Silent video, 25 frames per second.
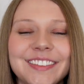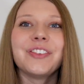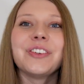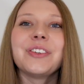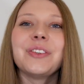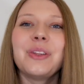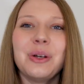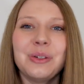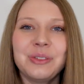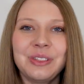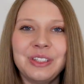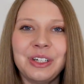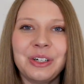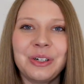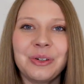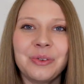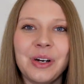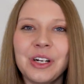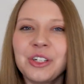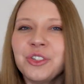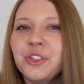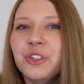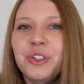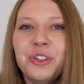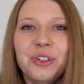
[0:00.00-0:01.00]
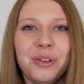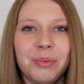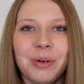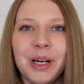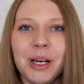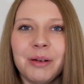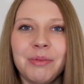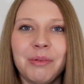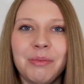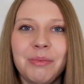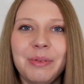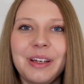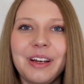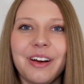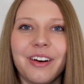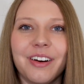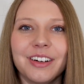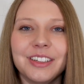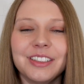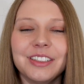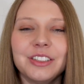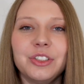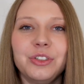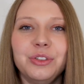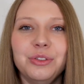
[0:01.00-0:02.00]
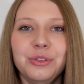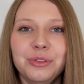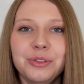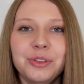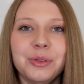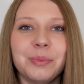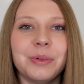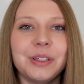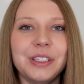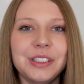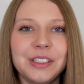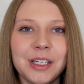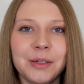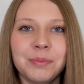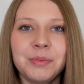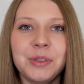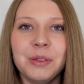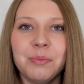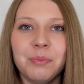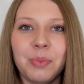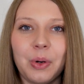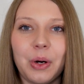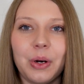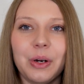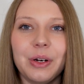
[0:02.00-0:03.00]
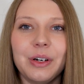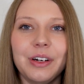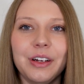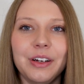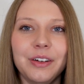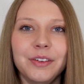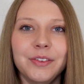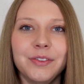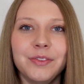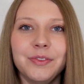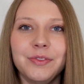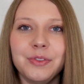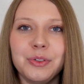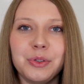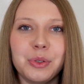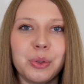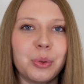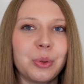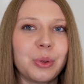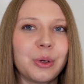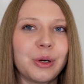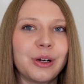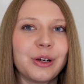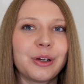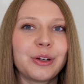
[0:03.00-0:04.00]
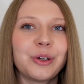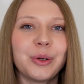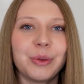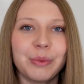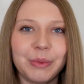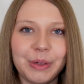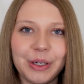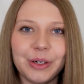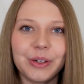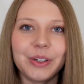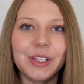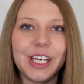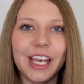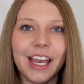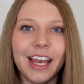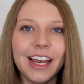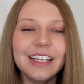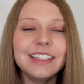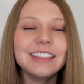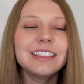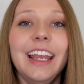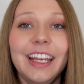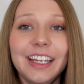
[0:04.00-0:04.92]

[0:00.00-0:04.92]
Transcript: For those that are watching, you probably aren't to the precepting part of your career yet.